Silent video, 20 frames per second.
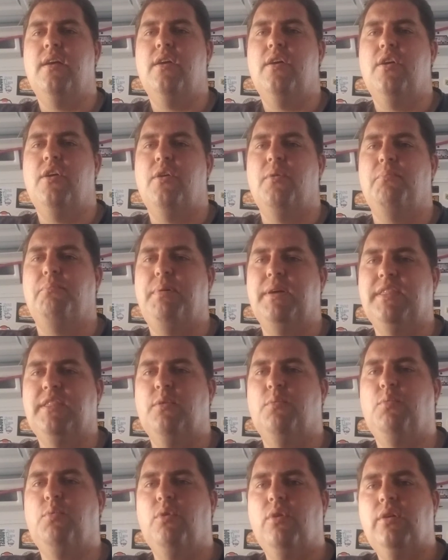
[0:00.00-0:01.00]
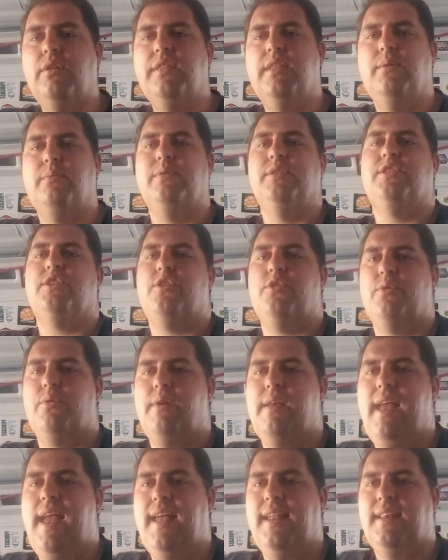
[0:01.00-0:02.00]
but the world that was
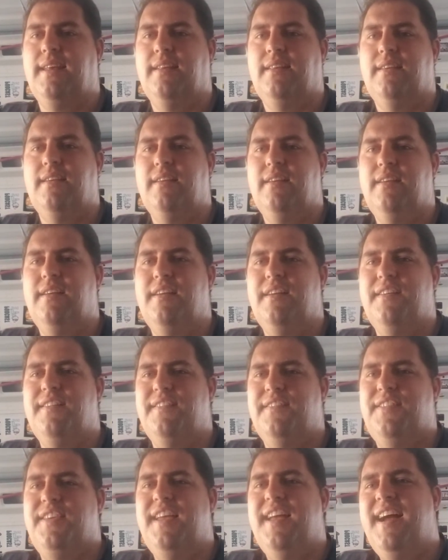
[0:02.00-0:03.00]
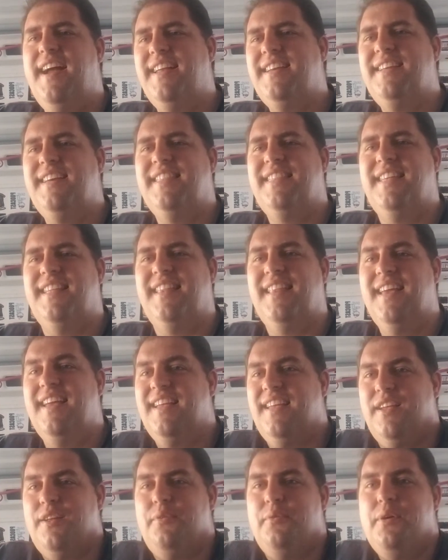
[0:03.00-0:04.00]
created the idea that,
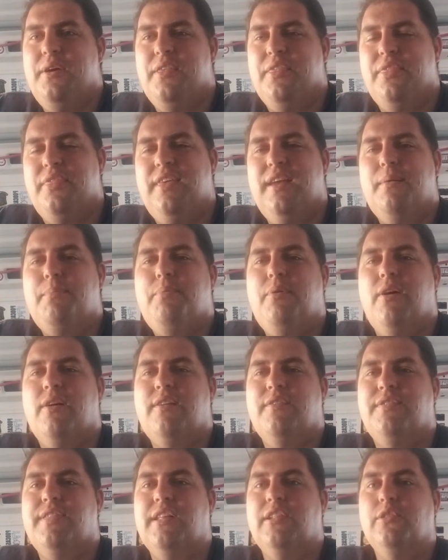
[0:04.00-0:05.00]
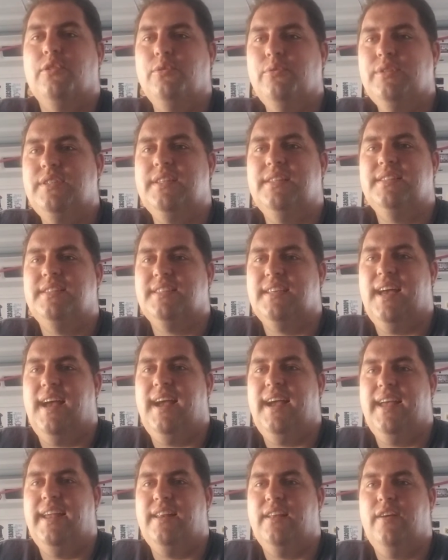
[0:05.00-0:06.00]
you know, they're part of the losing
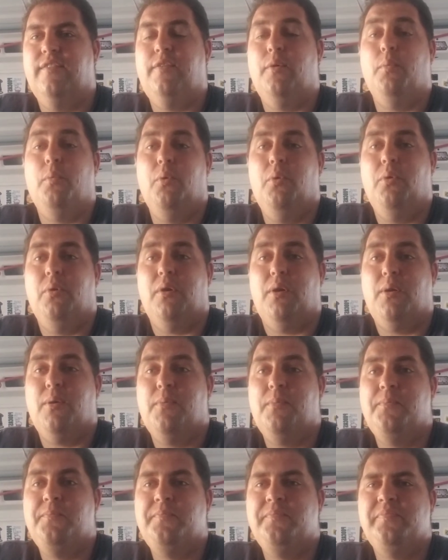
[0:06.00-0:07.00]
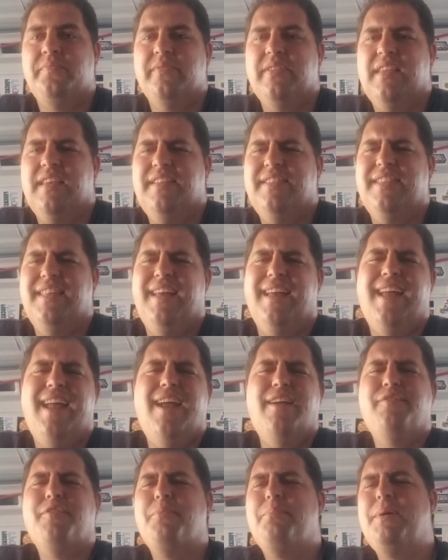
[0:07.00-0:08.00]
side of a war.
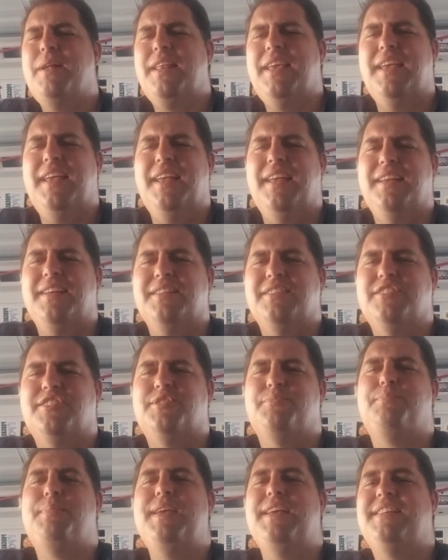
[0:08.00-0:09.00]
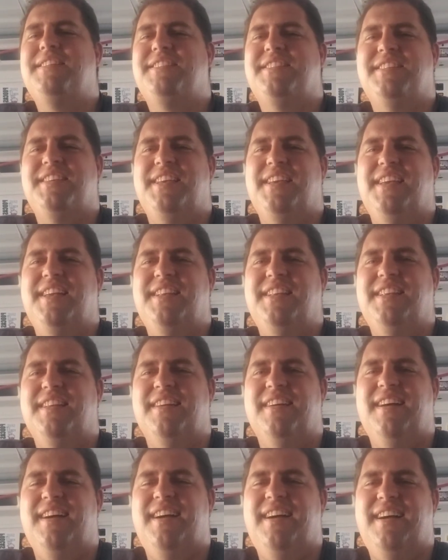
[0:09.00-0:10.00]
Everybody speaks in
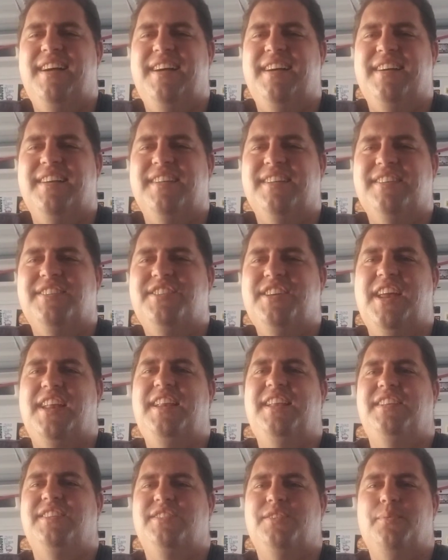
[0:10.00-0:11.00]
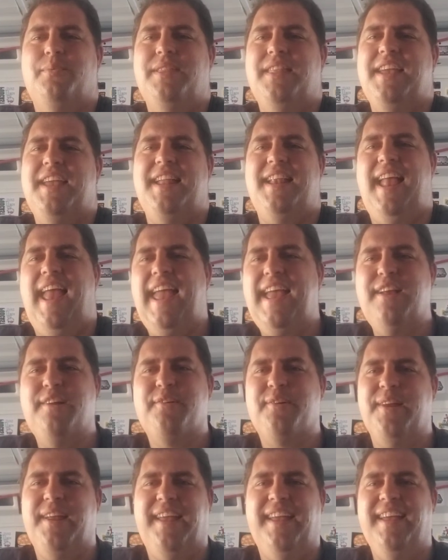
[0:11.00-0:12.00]
uh, Chinese, so when they get
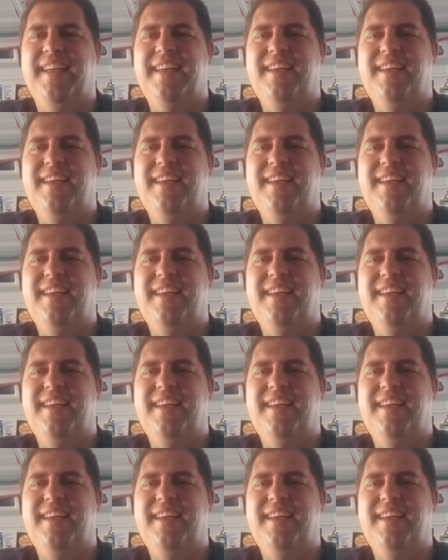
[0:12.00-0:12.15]
angry